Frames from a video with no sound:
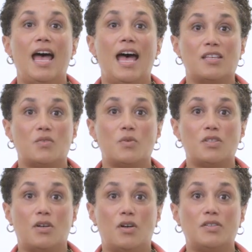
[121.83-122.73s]
As a
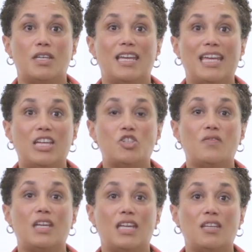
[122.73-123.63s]
result, each
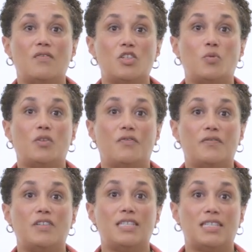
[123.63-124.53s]
of the individual
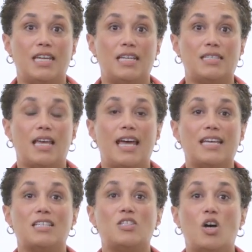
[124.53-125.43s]
50 states
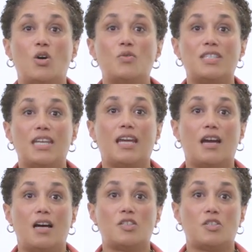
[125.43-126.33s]
has its own state
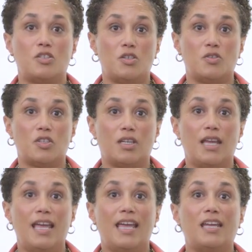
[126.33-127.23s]
constitution
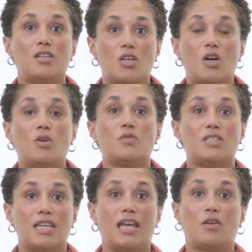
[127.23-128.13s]
and its own
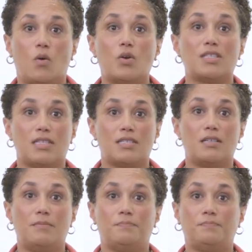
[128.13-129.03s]
state court system.